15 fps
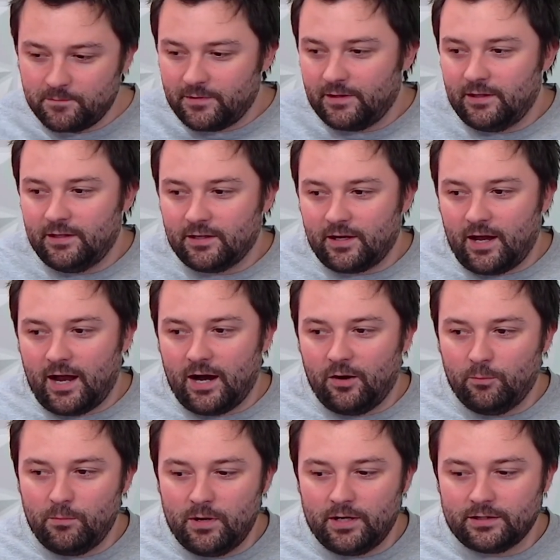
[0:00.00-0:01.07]
yeah, how
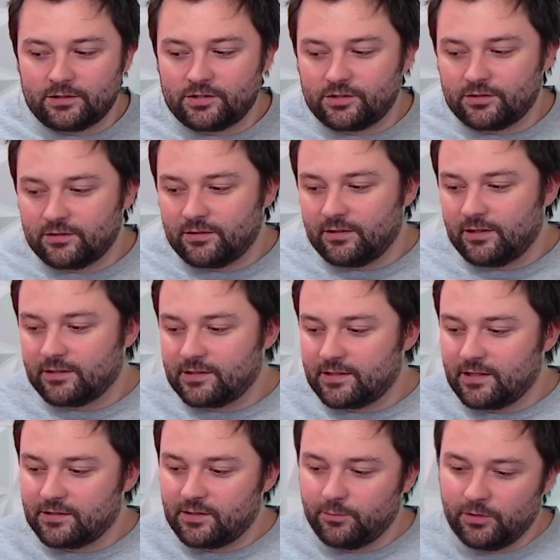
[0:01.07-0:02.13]
much
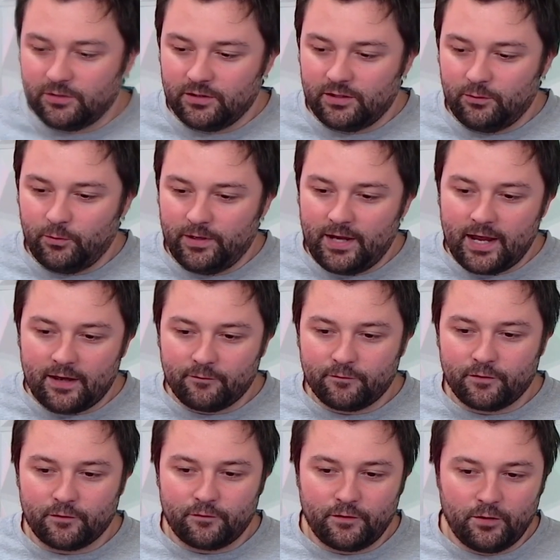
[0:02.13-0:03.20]
accessibility we have
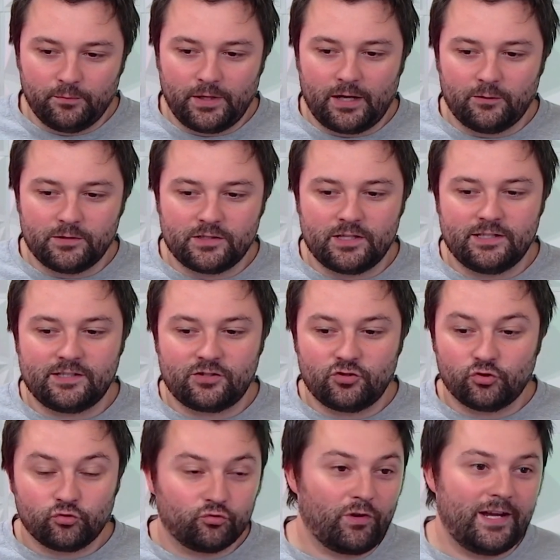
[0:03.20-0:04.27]
for film now is
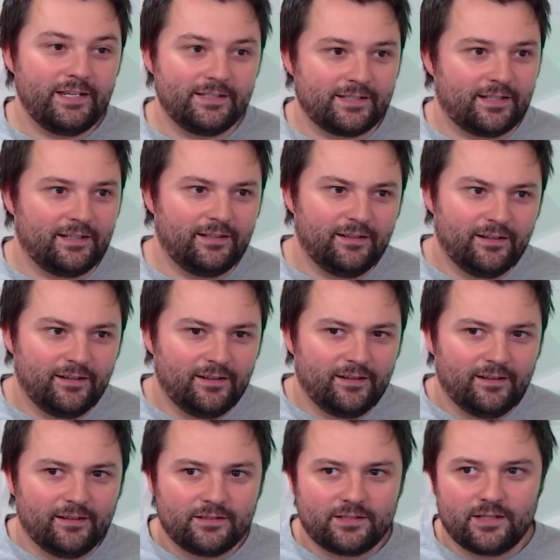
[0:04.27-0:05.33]
crazy.
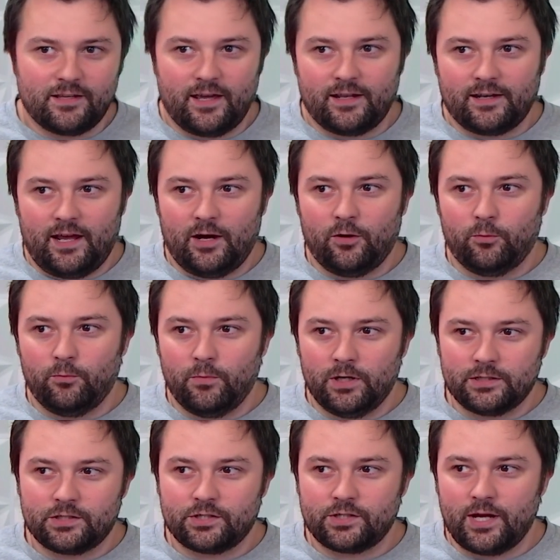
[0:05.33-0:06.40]
And how
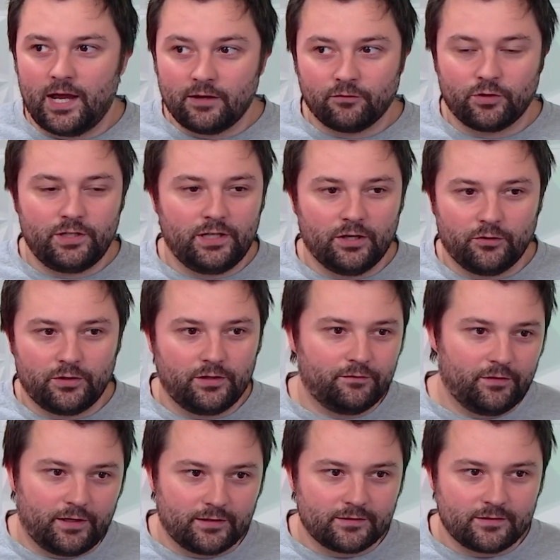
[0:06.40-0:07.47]
much every year it
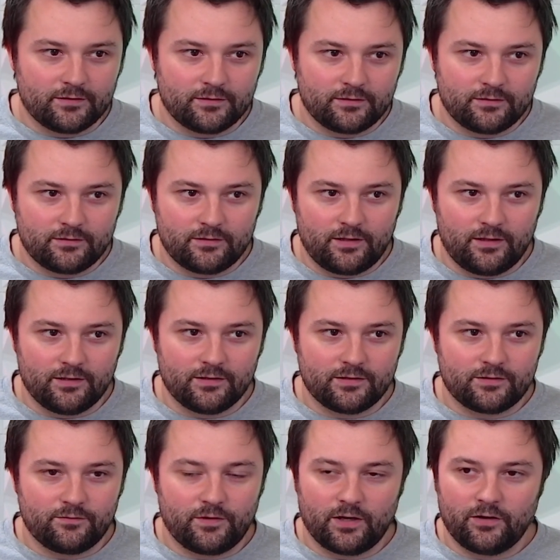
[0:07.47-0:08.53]
advances
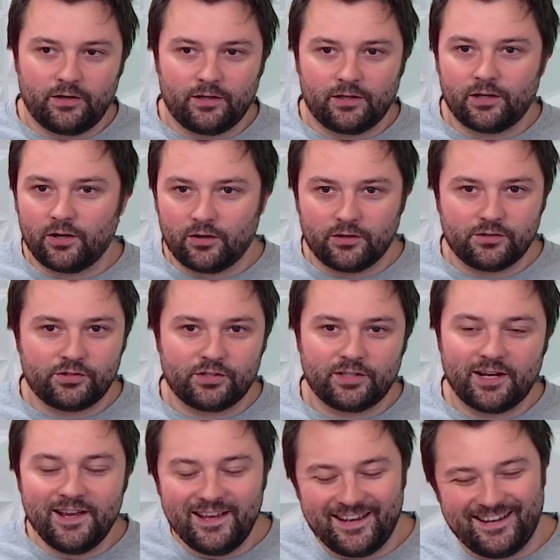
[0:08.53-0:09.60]
is very encouraging.
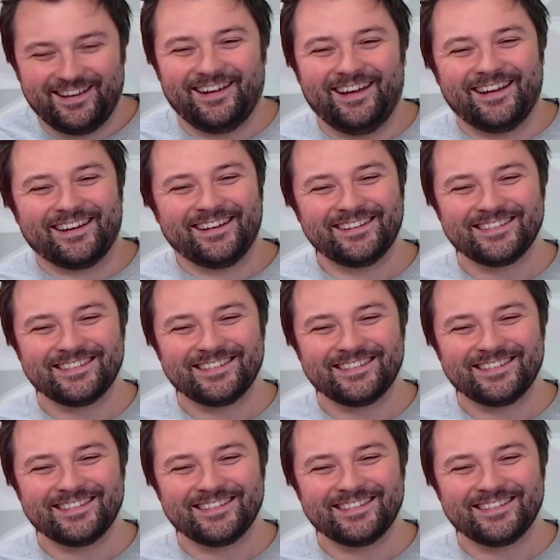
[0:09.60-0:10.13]
And,